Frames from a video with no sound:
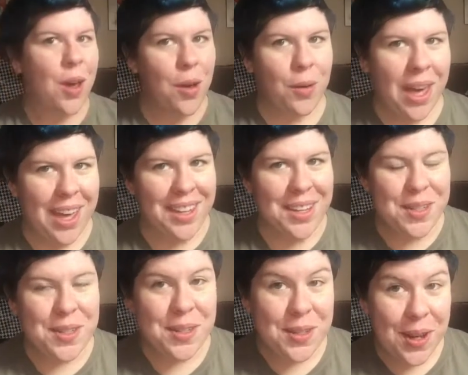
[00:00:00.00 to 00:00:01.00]
Okay,
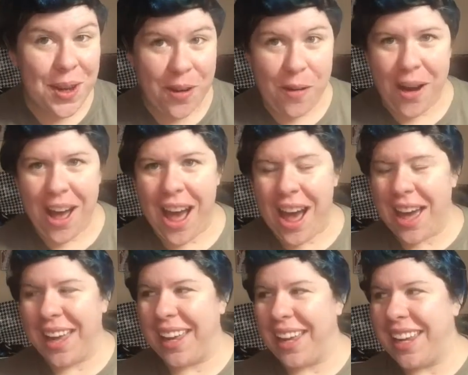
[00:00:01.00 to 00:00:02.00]
so
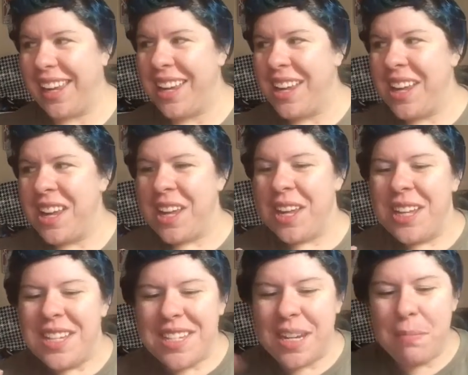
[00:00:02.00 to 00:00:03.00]
I
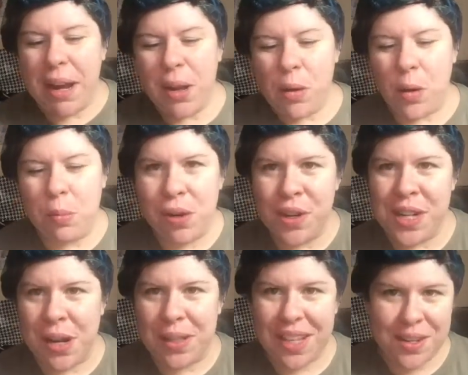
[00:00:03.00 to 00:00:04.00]
did my whole brush
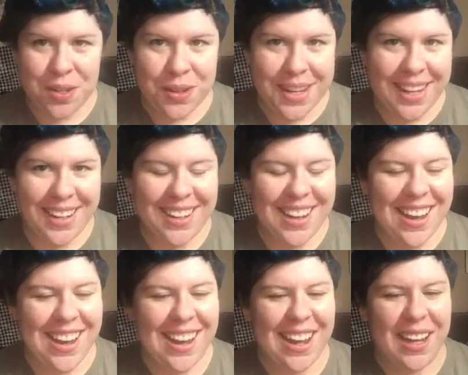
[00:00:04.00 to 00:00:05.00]
out yesterday.
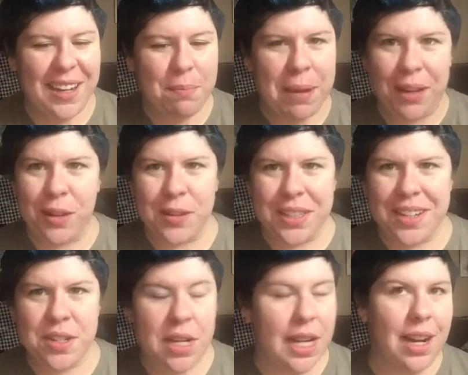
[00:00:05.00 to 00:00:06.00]
I pin curled it
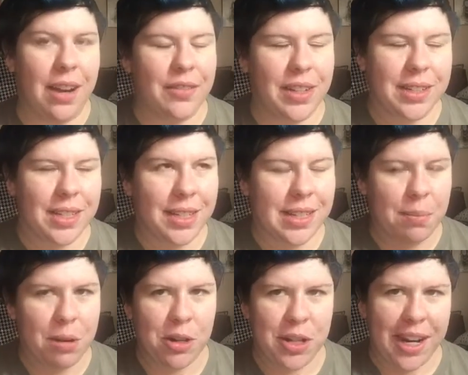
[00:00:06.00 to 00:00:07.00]
yesterday, obviously, because I
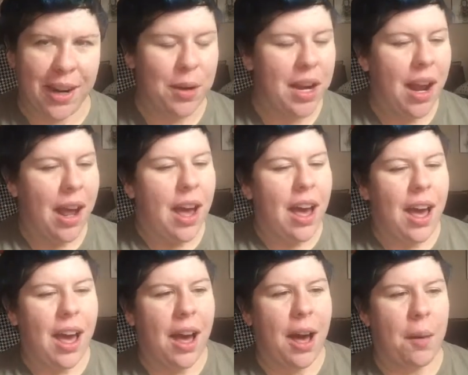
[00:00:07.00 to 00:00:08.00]
brushed it out.
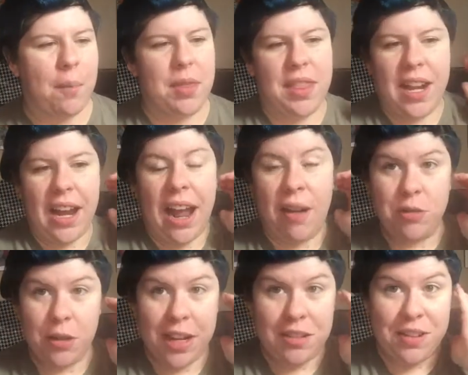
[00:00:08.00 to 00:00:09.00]
Then
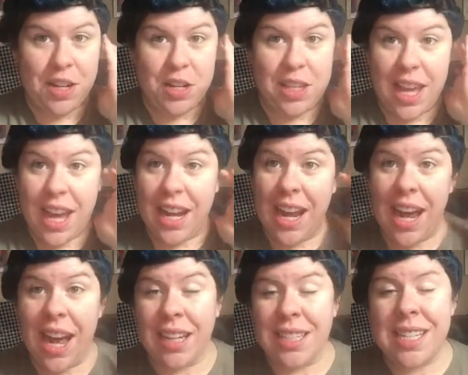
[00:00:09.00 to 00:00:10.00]
after I had finished that,
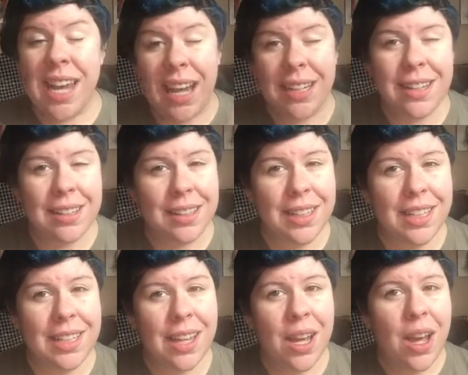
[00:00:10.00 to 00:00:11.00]
I technically